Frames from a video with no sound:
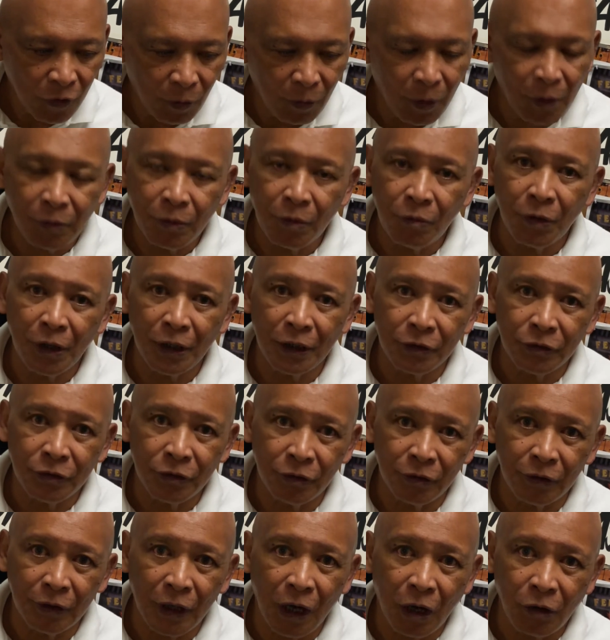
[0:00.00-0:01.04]
we want to
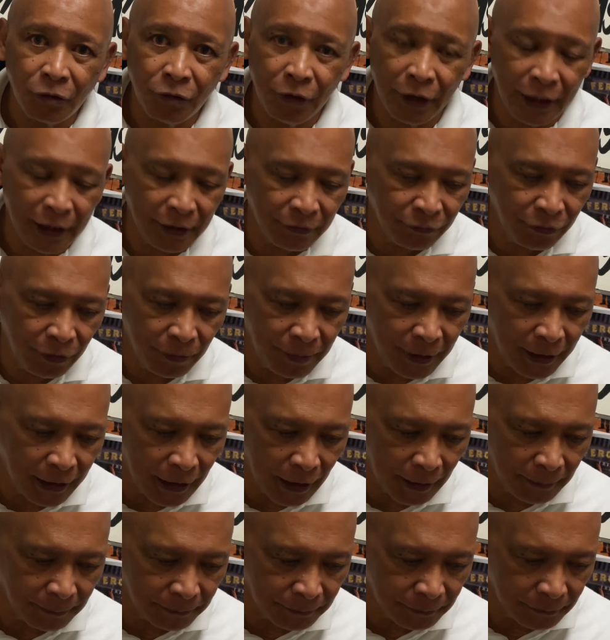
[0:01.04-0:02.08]
do and how creative we
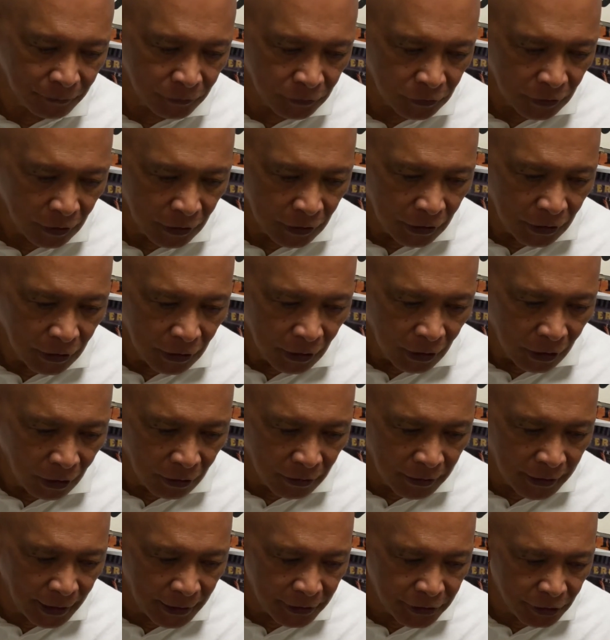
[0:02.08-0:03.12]
become.
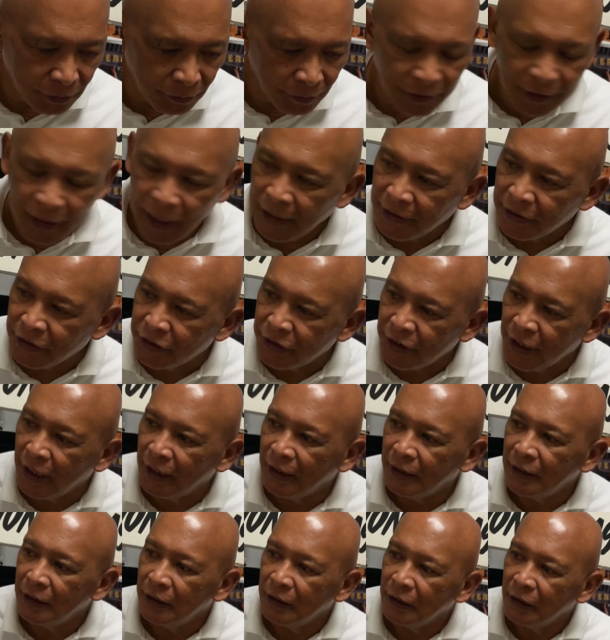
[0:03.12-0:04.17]
Okay, so with that
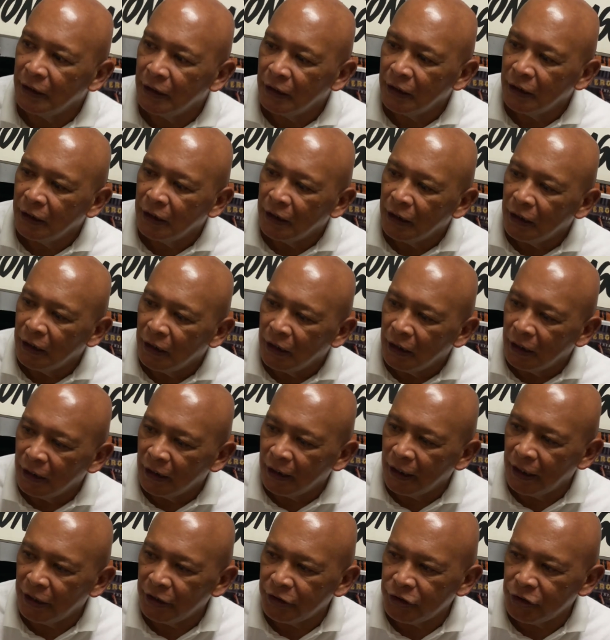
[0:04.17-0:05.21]
said,
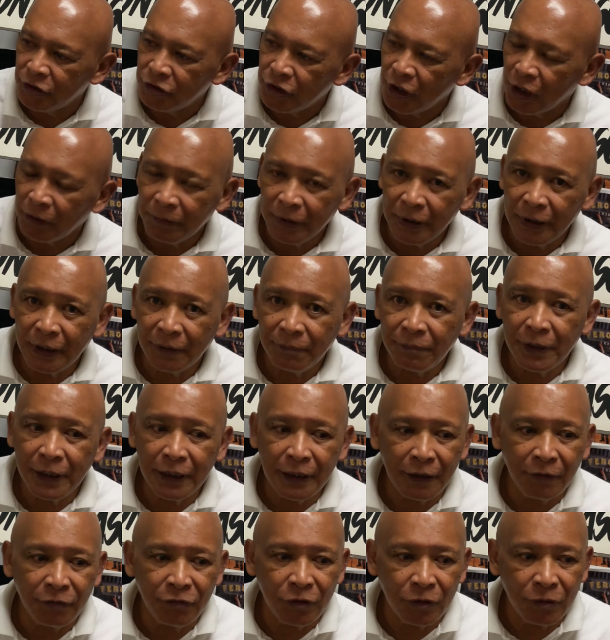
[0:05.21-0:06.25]
ladies and gentlemen, let me
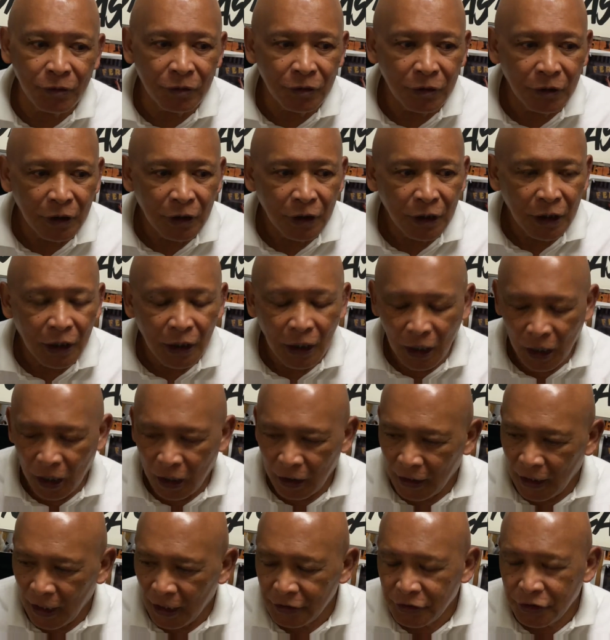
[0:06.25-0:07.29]
give you
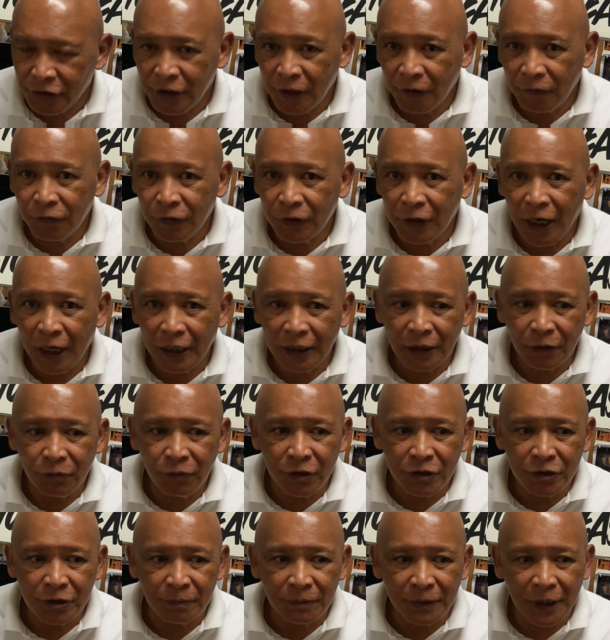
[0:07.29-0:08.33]
God's skillful, godly
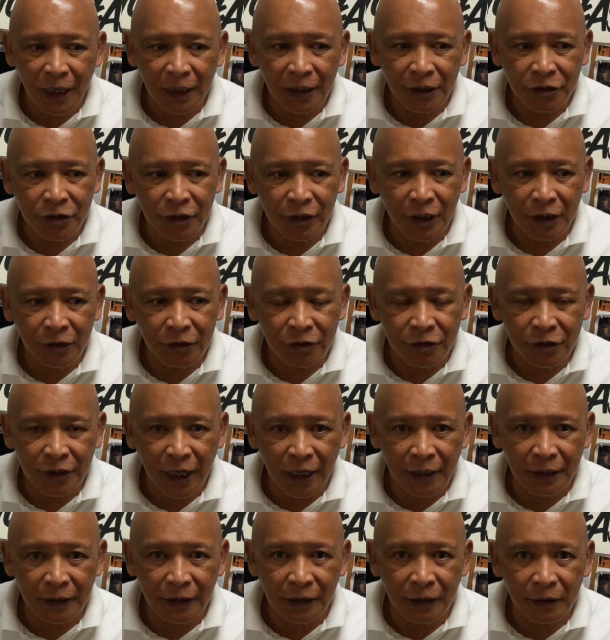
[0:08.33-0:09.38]
wisdom, knowledge, and
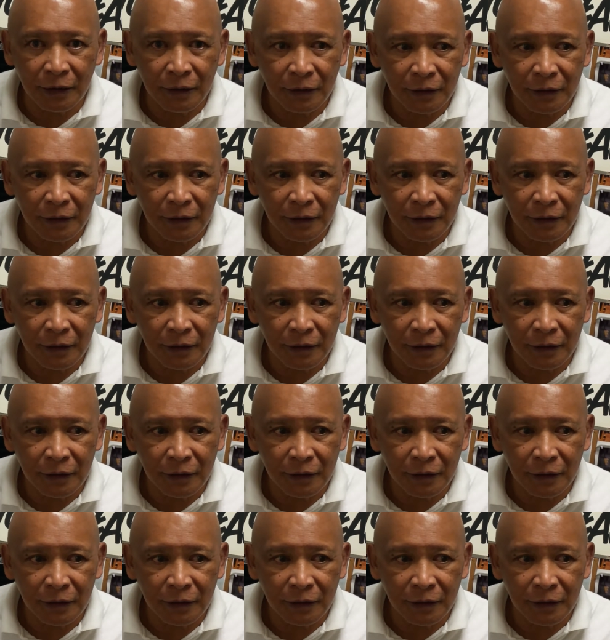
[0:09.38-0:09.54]
understanding.